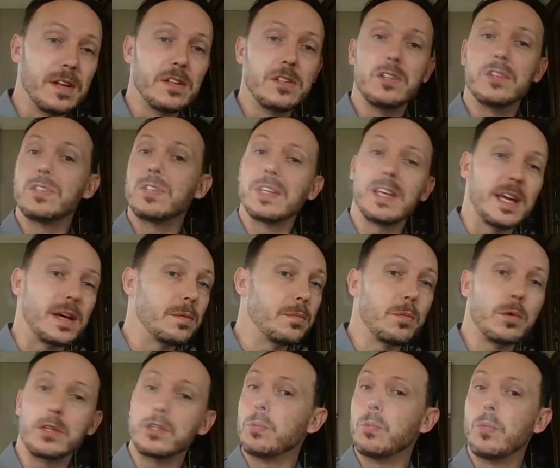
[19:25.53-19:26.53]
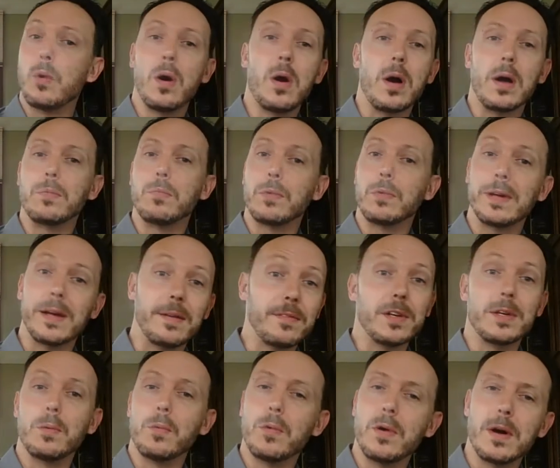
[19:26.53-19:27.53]
just getting what you want
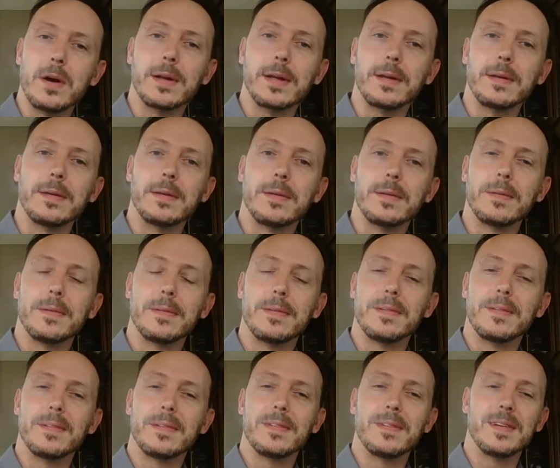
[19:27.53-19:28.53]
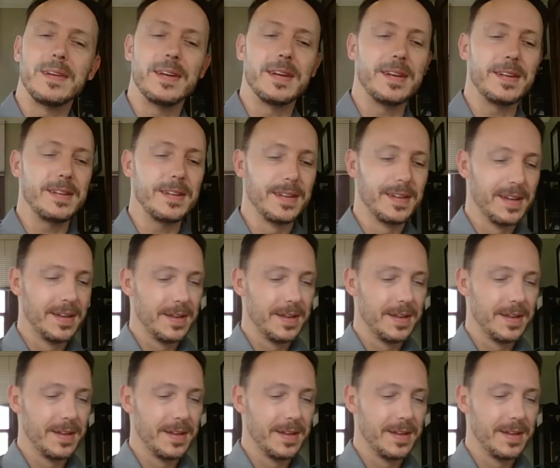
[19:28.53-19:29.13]
whenever you want, right?